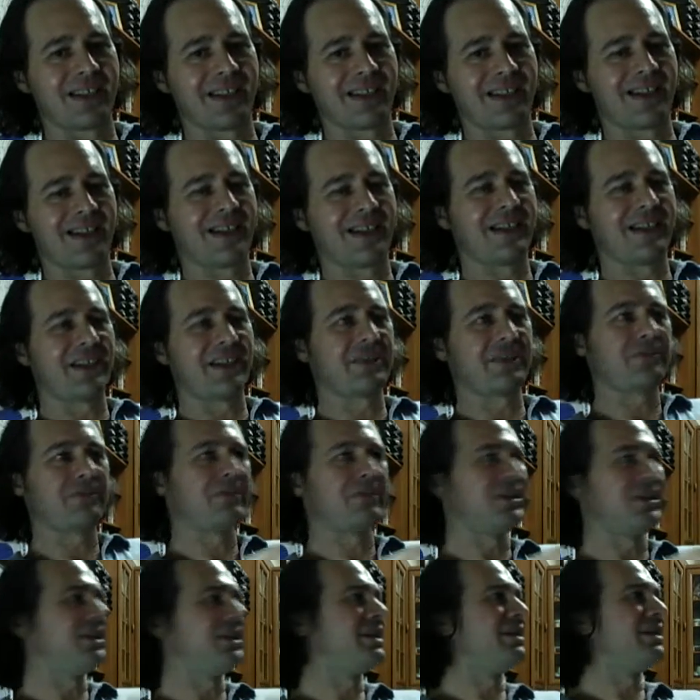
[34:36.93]
it's
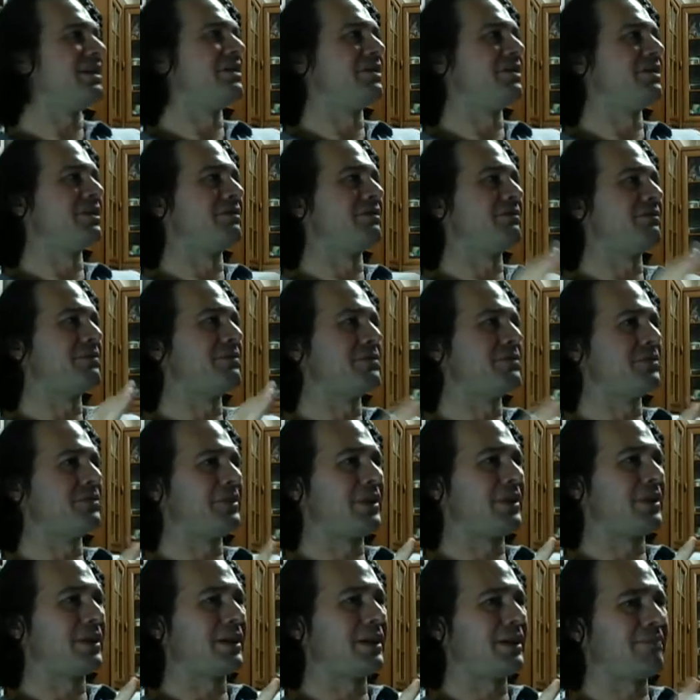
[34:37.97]
really good
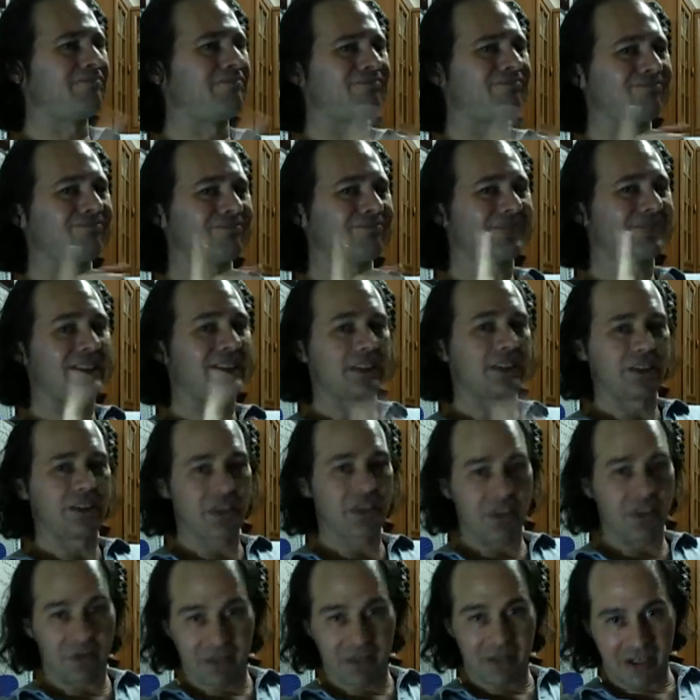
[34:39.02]
for
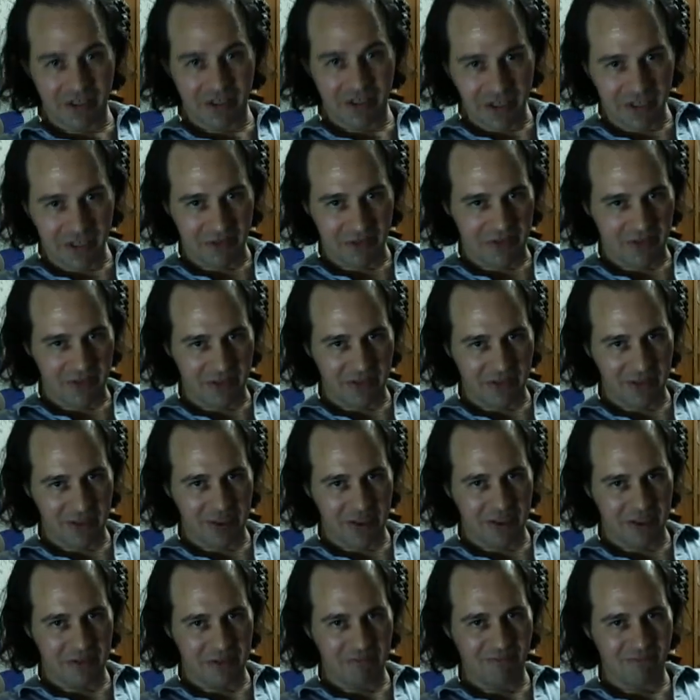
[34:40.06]
showing
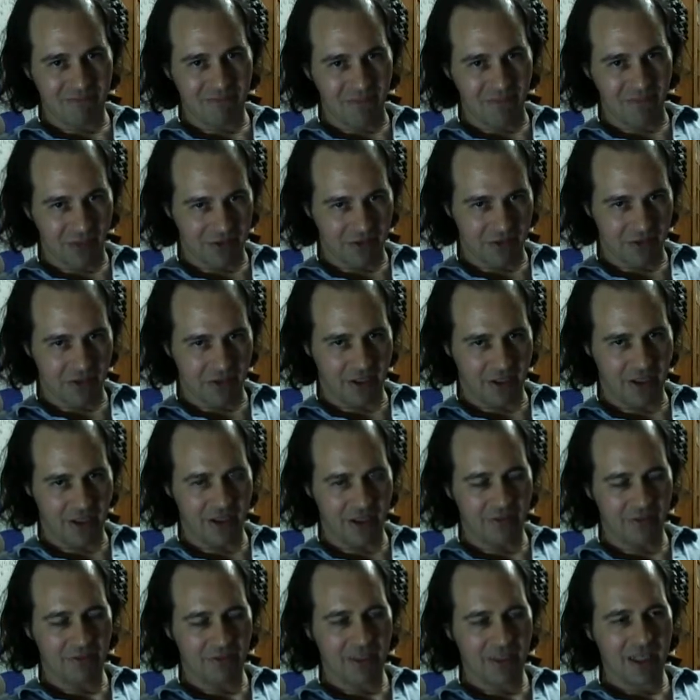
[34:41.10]
itineraries. Okay?
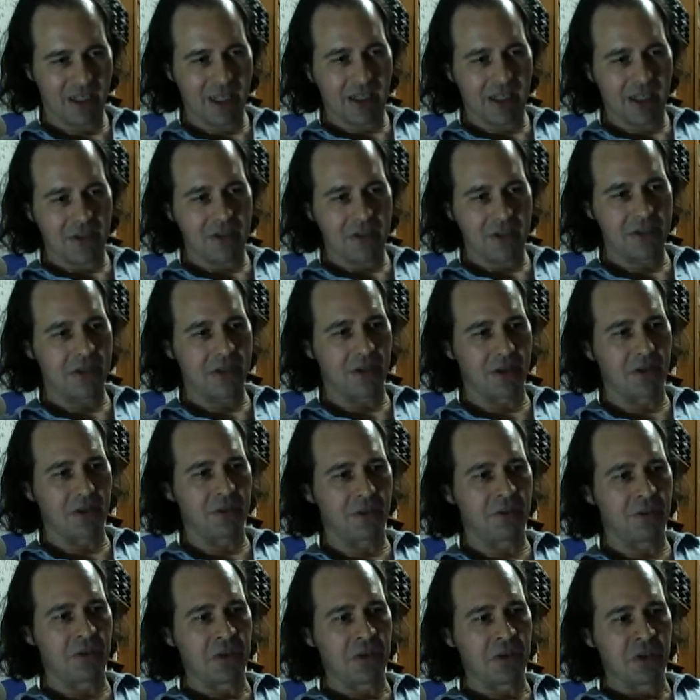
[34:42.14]
So,
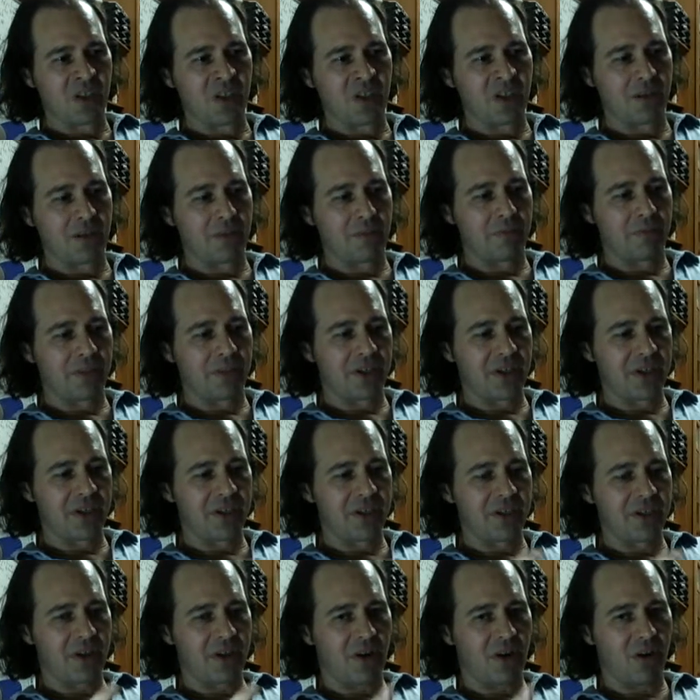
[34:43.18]
but
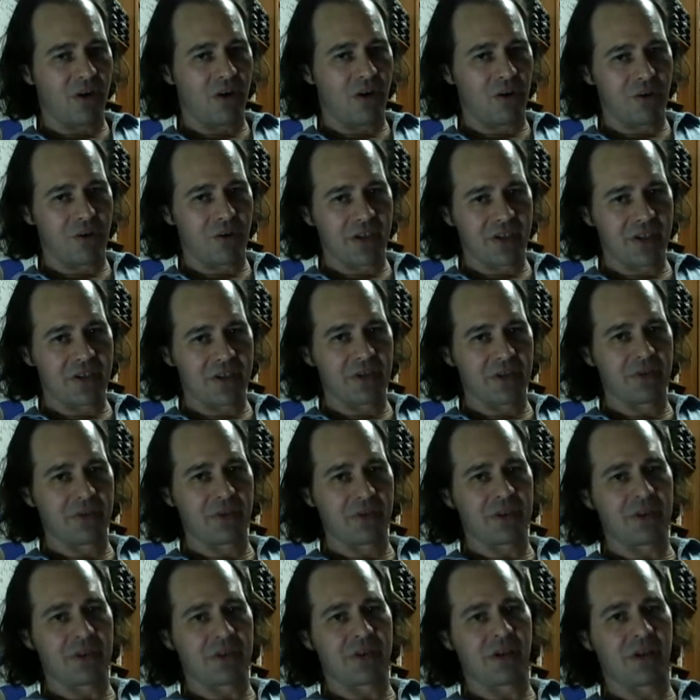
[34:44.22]
it's always
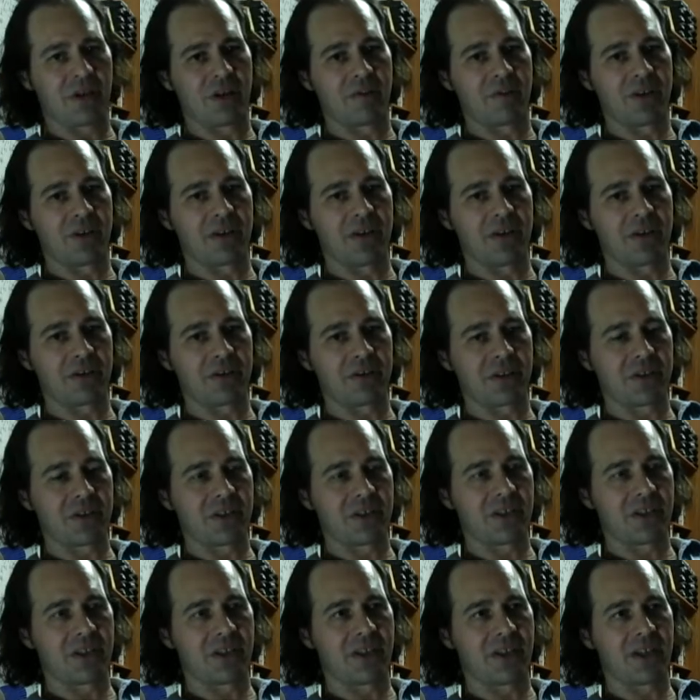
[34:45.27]
used to talk about,
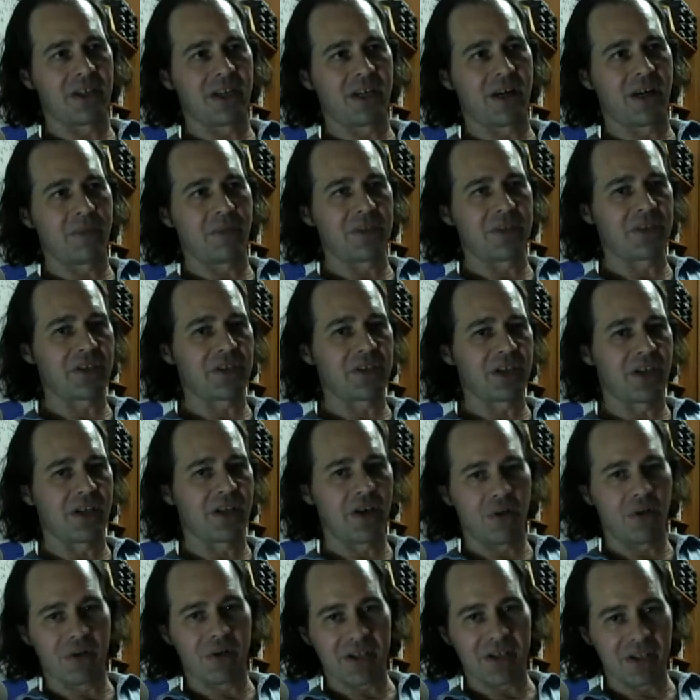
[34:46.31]
say, the comings and
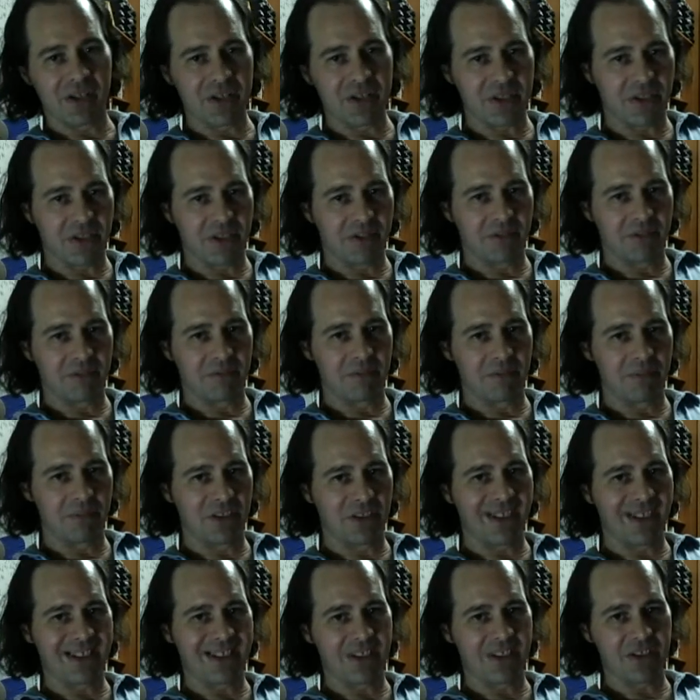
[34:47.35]
goings of
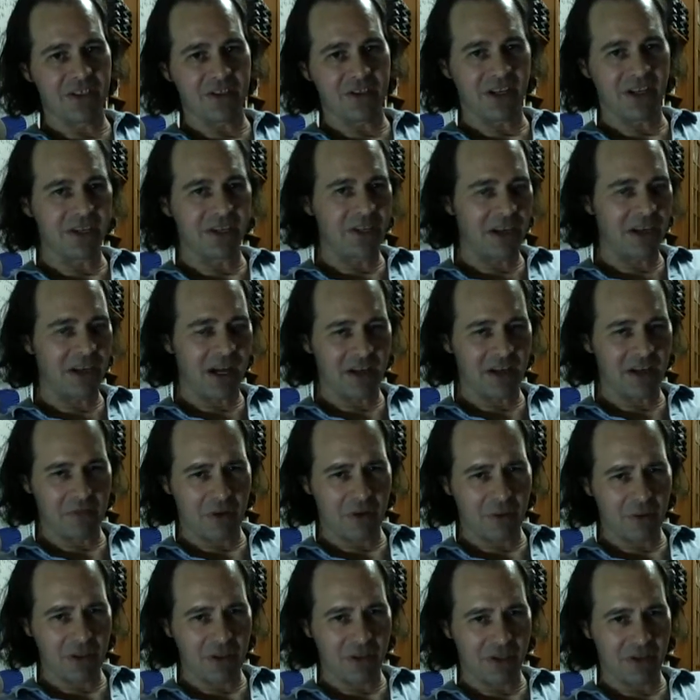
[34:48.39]
planes, trains, and
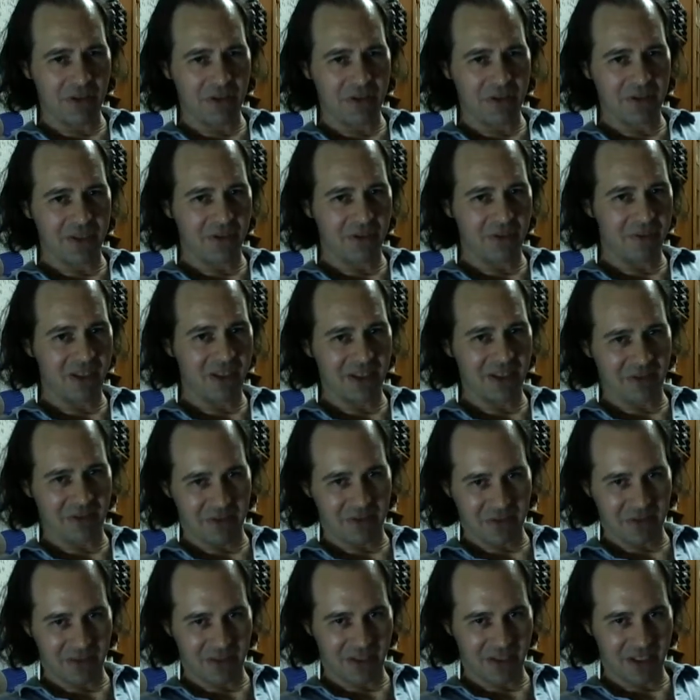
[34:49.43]
automobiles. I mean, as
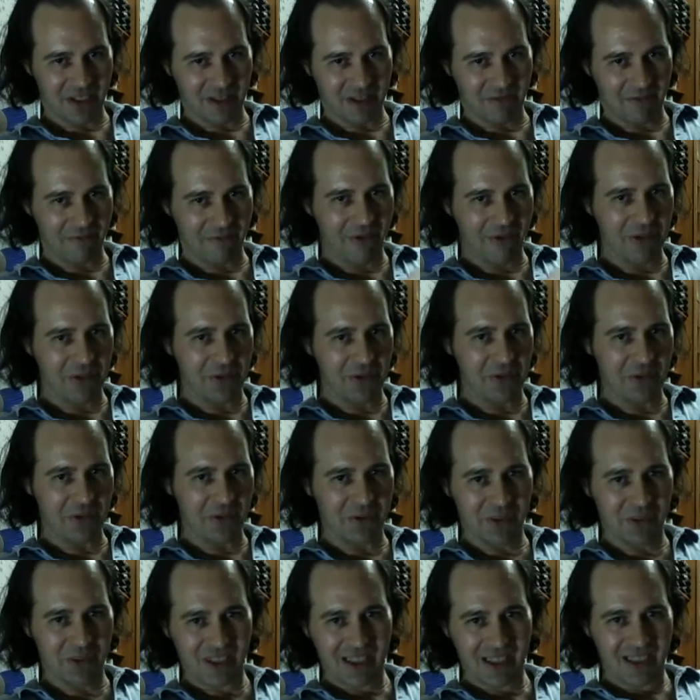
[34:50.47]
far as like official,